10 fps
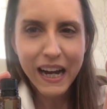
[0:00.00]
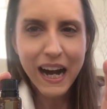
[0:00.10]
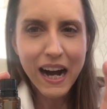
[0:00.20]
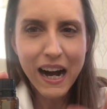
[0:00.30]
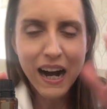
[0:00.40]

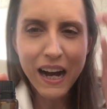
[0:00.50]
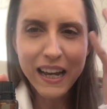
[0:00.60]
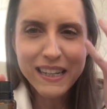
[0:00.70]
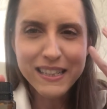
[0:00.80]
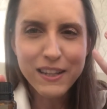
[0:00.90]

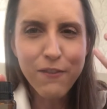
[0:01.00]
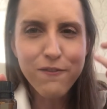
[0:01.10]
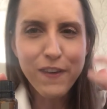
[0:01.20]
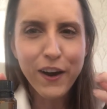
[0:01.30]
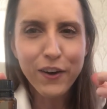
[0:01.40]
It's a
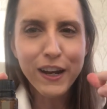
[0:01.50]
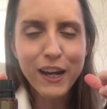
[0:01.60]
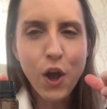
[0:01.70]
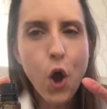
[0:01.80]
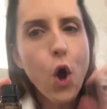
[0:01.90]

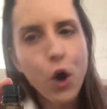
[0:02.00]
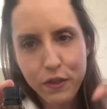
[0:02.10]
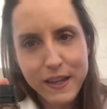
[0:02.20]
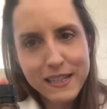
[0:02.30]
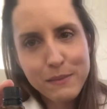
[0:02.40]
very
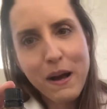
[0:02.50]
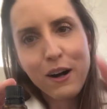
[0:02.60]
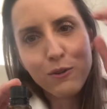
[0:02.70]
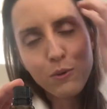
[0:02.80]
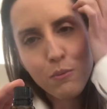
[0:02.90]
earthy
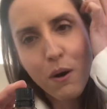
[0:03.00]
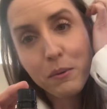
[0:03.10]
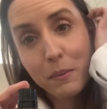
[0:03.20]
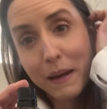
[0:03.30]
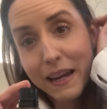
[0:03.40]
smell, would
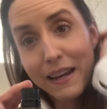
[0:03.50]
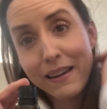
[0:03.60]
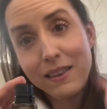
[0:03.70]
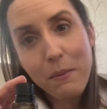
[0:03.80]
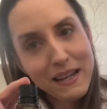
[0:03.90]
probably
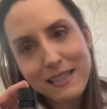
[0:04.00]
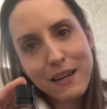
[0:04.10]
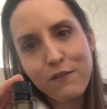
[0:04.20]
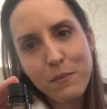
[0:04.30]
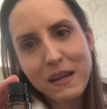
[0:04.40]
be the best
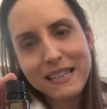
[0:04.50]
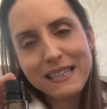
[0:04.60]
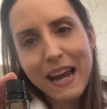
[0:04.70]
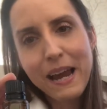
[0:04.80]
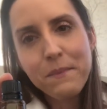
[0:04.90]
thing for me to
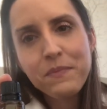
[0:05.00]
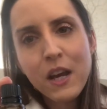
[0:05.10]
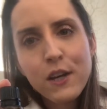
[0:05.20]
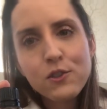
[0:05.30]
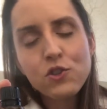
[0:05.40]
say.
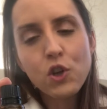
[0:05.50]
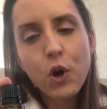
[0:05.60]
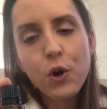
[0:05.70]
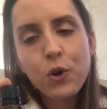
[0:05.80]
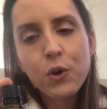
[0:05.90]

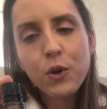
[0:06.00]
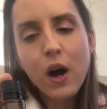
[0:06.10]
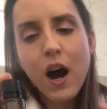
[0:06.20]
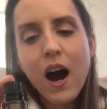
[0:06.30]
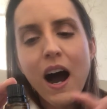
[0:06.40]
So
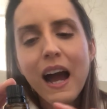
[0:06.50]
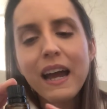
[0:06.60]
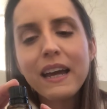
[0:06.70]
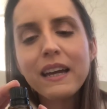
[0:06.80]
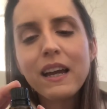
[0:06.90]

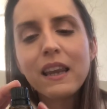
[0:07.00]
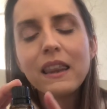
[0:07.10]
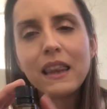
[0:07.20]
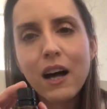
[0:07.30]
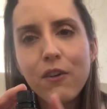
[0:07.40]
I
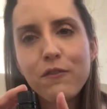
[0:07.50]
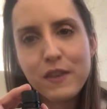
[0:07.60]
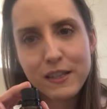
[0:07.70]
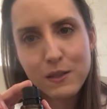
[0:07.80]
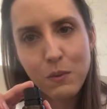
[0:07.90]
love
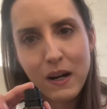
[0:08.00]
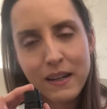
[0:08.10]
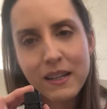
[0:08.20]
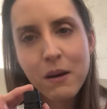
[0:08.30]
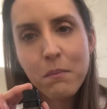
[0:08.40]
this
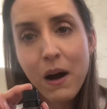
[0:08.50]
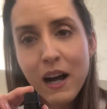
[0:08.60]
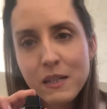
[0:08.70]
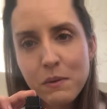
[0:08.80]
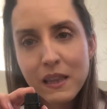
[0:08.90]
one.
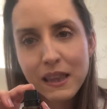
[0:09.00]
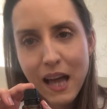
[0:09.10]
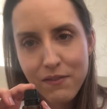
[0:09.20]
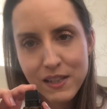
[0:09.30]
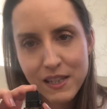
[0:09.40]
Combined with
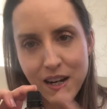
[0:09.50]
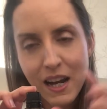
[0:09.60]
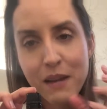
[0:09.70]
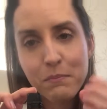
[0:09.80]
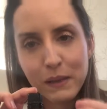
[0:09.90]
lavender,
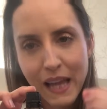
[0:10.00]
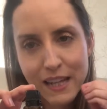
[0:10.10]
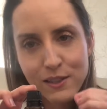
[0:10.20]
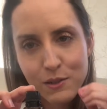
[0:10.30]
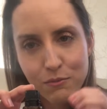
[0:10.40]
it
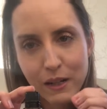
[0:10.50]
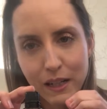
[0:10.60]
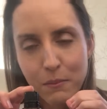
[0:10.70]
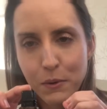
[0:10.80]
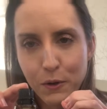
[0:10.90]
blends
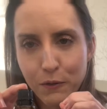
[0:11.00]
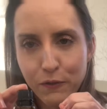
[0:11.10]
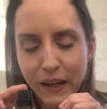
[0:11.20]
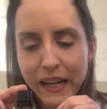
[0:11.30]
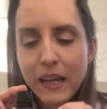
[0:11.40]
really
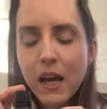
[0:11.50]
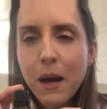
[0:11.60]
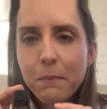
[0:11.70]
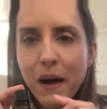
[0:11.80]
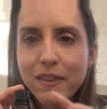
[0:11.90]
beautifully.
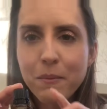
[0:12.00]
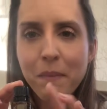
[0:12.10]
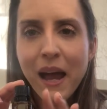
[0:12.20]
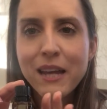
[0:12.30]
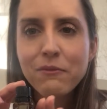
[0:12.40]
But the
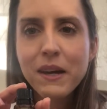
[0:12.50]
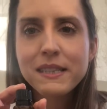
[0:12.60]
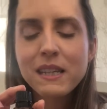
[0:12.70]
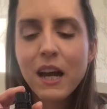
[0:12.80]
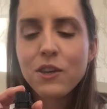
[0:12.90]
main
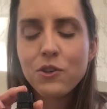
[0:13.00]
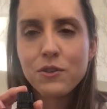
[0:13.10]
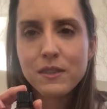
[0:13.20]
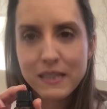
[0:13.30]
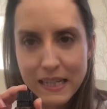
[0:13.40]
reason I
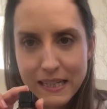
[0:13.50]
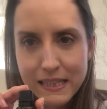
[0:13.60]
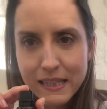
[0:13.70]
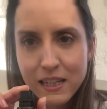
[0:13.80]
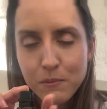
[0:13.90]
use
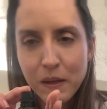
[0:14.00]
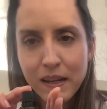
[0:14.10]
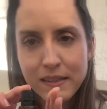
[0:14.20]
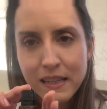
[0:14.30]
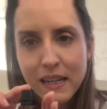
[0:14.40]
this is
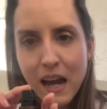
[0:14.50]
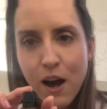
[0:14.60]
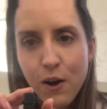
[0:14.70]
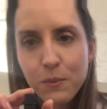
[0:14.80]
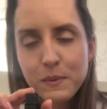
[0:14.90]
because it
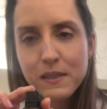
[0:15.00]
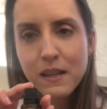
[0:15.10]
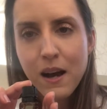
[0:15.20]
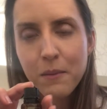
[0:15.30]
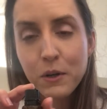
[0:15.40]
helps
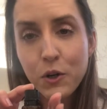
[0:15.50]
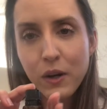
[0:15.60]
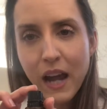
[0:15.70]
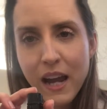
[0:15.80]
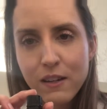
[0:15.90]

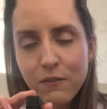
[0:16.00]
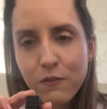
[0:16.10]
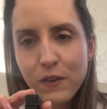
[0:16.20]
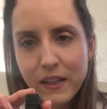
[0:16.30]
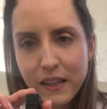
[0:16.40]
create
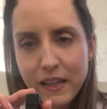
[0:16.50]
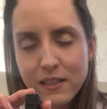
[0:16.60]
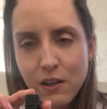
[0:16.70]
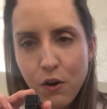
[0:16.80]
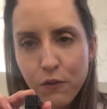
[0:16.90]

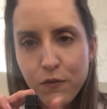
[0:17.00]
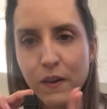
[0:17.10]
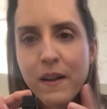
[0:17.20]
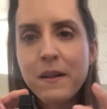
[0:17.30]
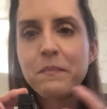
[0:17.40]
feelings of
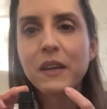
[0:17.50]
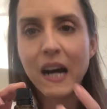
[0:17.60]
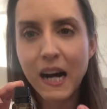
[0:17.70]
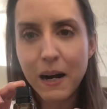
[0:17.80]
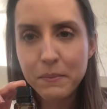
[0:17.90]

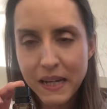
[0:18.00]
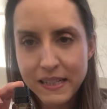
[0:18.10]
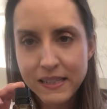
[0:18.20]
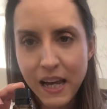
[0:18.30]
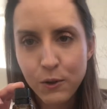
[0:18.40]

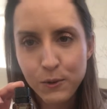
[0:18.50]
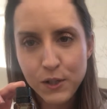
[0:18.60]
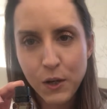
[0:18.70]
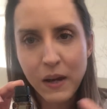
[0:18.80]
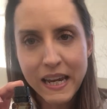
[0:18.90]
calmness and
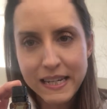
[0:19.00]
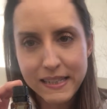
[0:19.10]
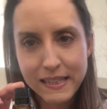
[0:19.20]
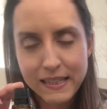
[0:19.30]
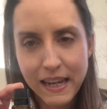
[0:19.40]
also
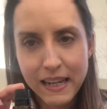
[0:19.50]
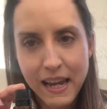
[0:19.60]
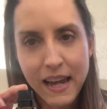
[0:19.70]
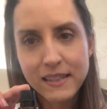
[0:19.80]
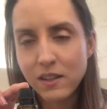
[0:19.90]
eases any
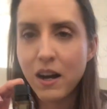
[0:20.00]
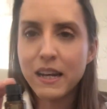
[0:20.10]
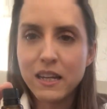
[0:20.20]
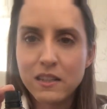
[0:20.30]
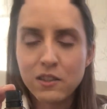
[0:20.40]

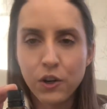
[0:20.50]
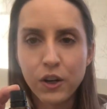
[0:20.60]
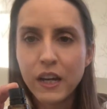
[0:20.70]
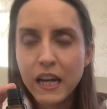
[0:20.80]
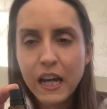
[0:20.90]
anxiety.
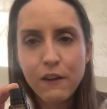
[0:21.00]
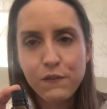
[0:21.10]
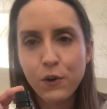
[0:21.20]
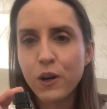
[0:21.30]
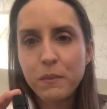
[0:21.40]
So if
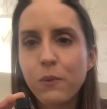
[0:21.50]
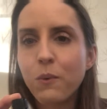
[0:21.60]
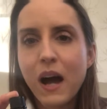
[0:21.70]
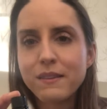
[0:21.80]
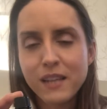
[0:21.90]
you're a
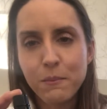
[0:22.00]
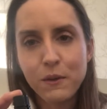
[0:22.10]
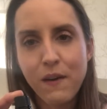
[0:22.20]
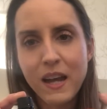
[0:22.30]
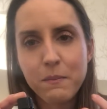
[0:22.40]
wound up,
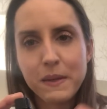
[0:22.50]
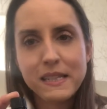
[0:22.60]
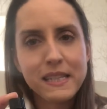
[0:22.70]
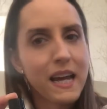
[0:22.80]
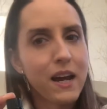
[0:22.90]
you've had a
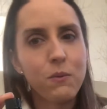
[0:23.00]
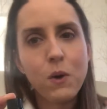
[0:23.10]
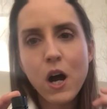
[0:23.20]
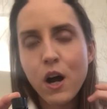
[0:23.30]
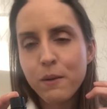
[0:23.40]
busy day at
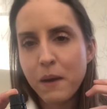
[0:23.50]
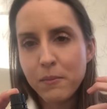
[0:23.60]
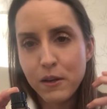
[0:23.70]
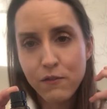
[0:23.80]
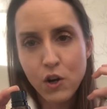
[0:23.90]
work,
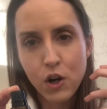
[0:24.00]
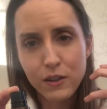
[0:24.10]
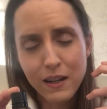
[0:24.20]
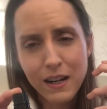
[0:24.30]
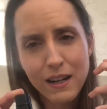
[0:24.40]
maybe you've
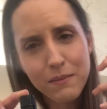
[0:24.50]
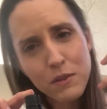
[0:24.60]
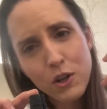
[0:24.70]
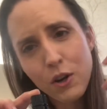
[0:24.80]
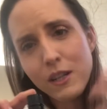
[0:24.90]
got
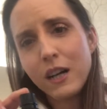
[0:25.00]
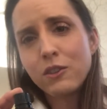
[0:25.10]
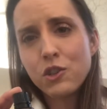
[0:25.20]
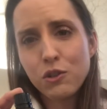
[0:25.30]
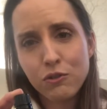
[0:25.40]

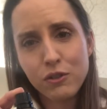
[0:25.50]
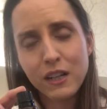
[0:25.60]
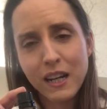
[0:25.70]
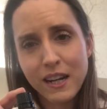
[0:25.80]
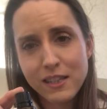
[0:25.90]
young
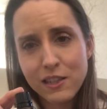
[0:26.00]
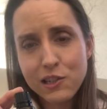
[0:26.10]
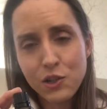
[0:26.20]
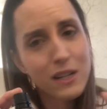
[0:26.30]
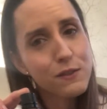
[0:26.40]
children and it's a
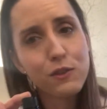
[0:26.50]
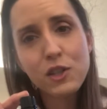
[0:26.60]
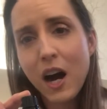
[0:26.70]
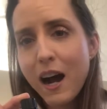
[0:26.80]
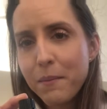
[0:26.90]
stressful
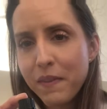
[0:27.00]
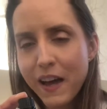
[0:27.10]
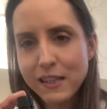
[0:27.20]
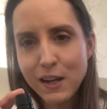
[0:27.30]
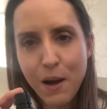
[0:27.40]
time at
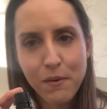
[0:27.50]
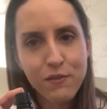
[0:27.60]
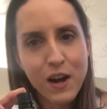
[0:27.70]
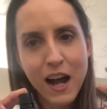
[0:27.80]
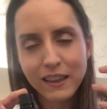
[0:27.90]
that time
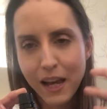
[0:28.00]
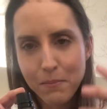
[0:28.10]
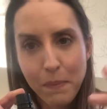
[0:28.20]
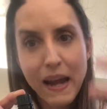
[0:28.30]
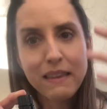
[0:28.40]
of night,
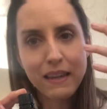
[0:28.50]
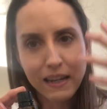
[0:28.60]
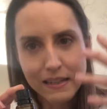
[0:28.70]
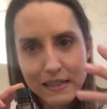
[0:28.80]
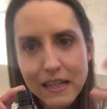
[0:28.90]
like bathing
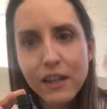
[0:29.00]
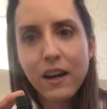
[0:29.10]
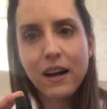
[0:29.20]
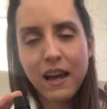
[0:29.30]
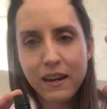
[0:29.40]
and
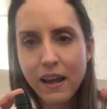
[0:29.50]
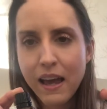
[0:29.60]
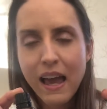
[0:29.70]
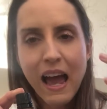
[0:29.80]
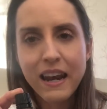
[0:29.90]
dinner, and
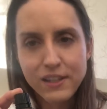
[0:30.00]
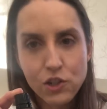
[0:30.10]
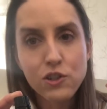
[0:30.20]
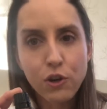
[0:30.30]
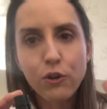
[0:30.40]
it's
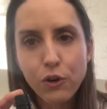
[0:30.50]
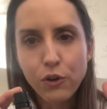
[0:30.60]
just go,